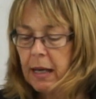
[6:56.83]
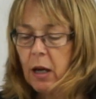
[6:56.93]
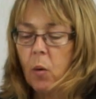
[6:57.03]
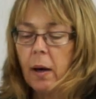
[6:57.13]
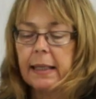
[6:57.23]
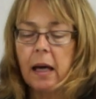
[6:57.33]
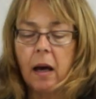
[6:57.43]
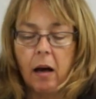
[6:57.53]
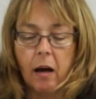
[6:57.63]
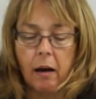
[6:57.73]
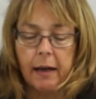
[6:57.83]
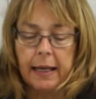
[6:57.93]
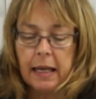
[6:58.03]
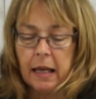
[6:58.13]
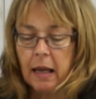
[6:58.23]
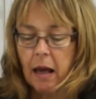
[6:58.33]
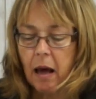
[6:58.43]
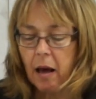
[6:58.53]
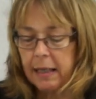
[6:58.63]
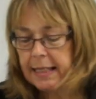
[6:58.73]
quite high,
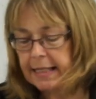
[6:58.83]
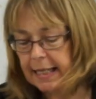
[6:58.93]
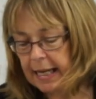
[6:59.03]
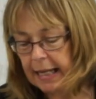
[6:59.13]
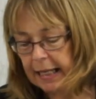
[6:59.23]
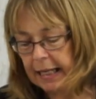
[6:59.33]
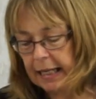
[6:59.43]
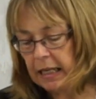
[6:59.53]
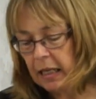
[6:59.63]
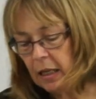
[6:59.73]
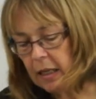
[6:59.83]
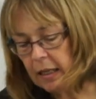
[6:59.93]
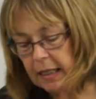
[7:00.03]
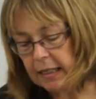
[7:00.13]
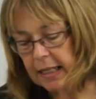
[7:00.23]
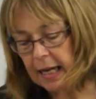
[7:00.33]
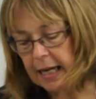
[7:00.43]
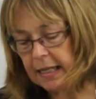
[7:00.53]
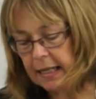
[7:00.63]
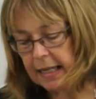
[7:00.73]
ideally the
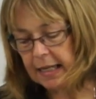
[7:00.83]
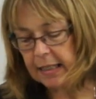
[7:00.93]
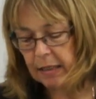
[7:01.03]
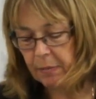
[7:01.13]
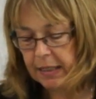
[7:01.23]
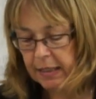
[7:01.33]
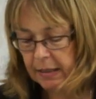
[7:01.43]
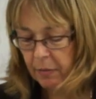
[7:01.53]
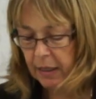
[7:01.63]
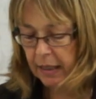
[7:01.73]
container needs to be something